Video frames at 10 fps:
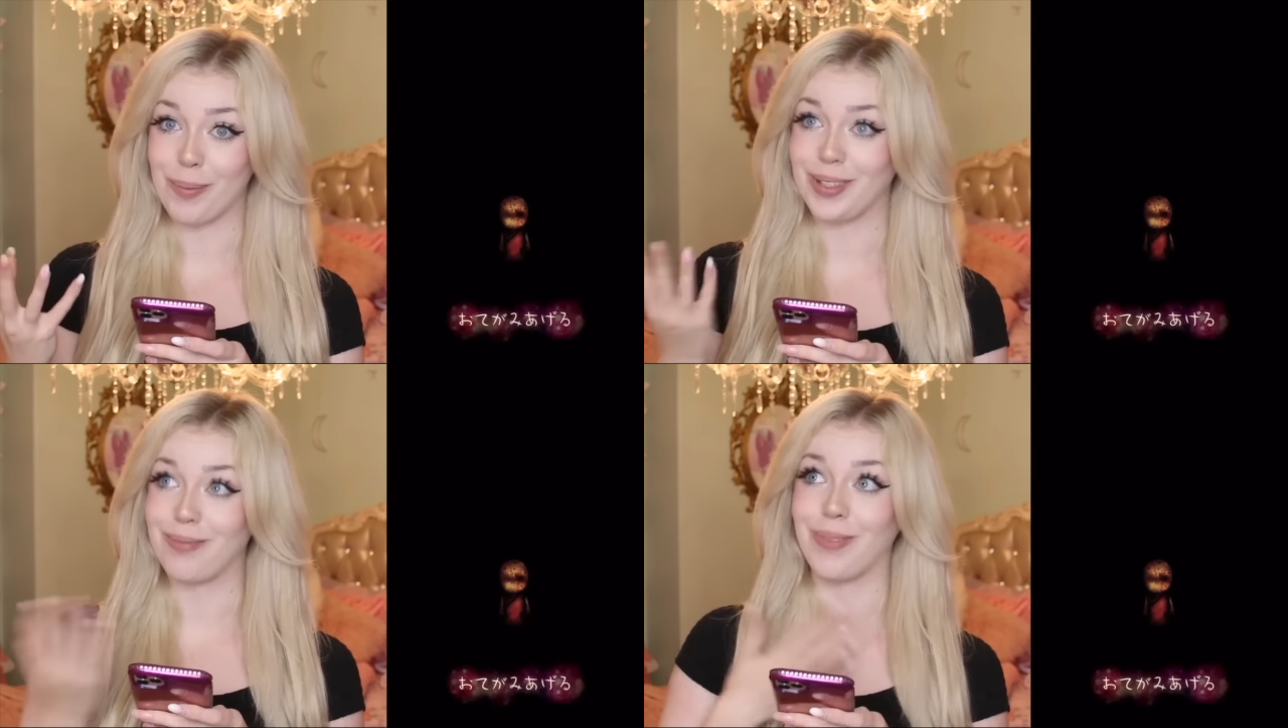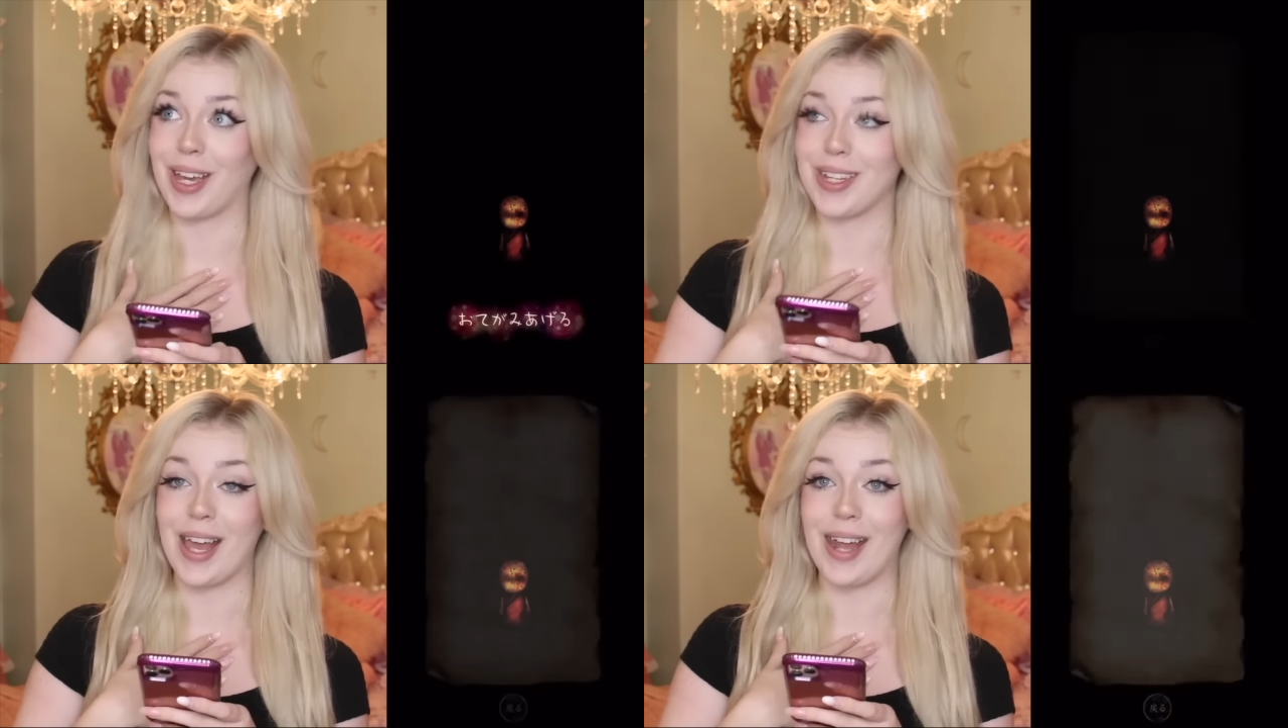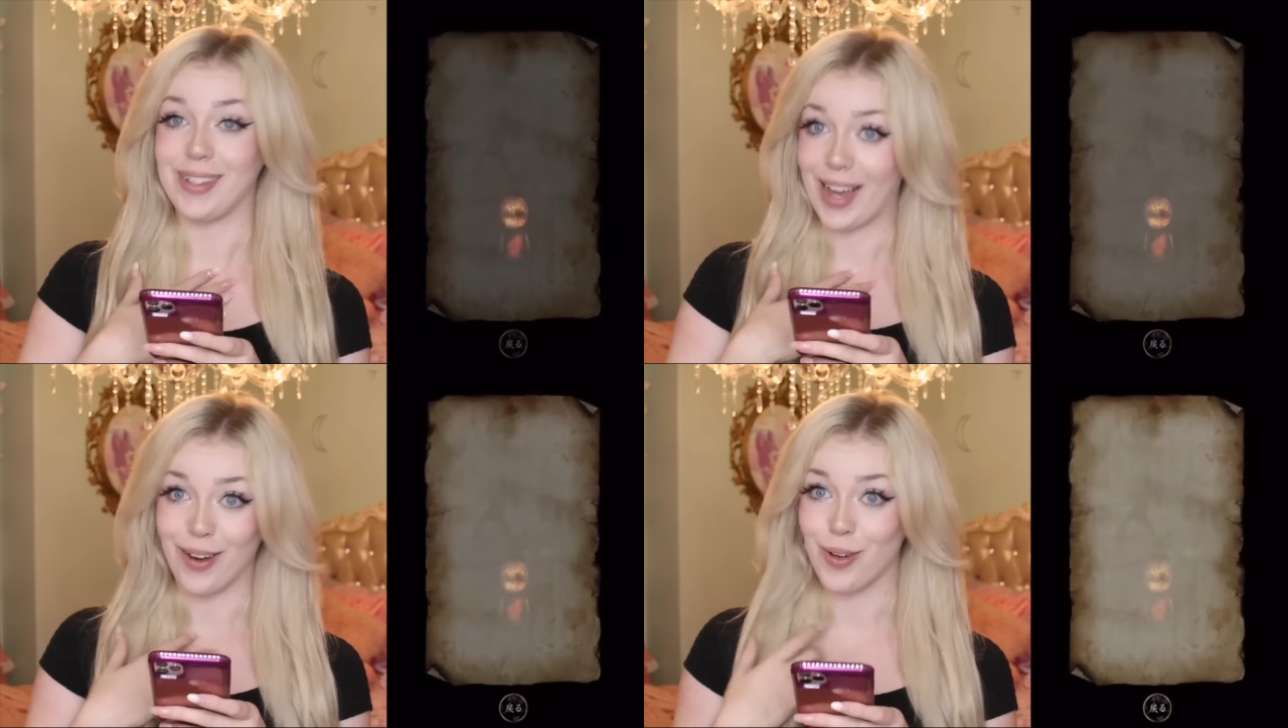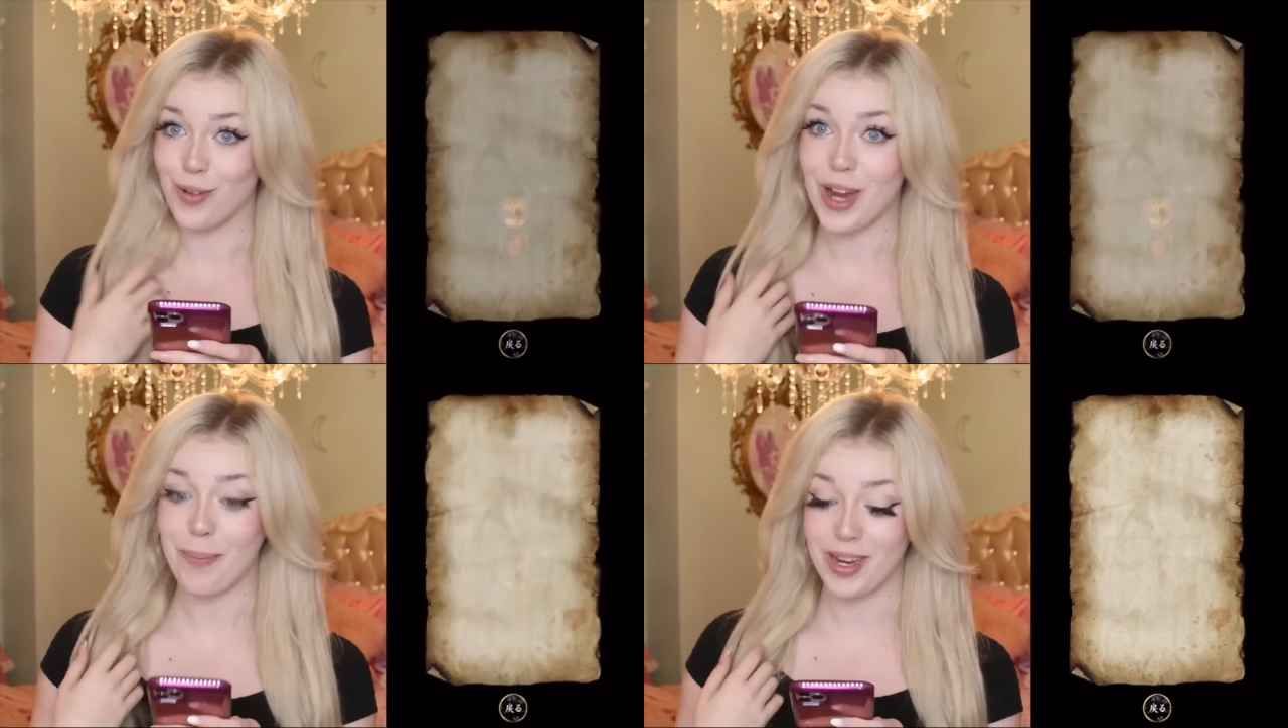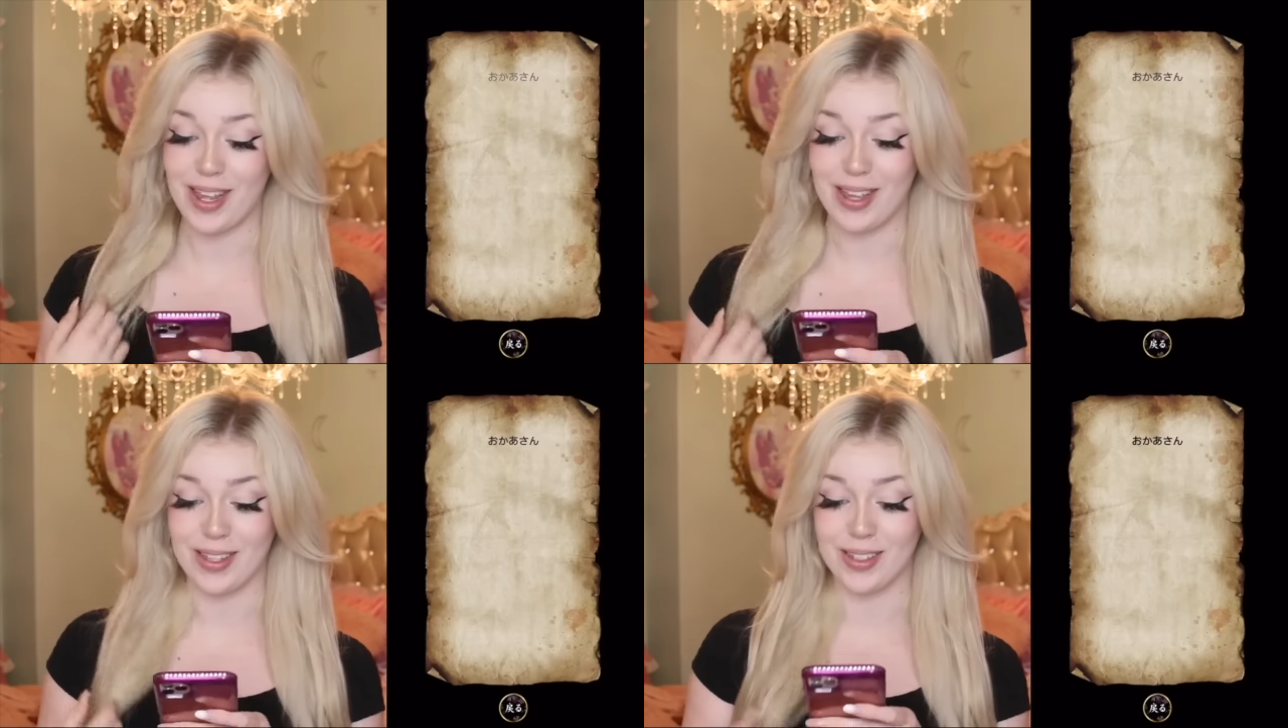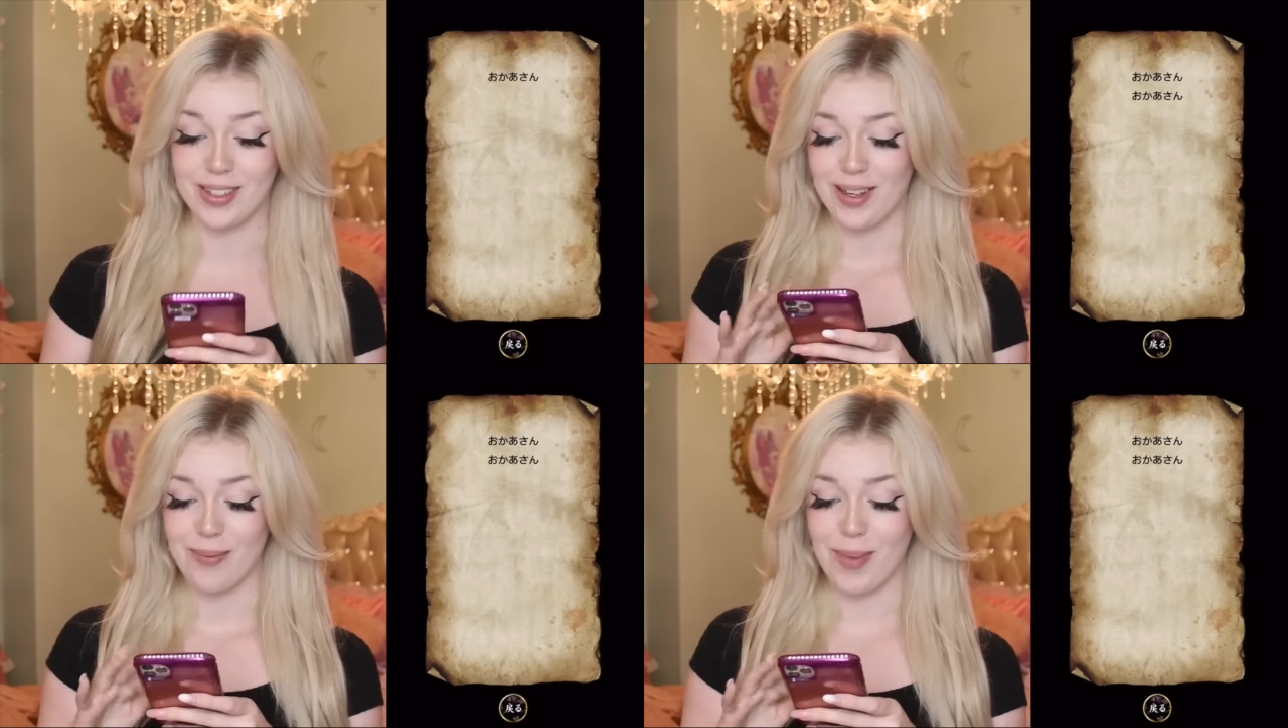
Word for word: but like I said, I don't know Japanese.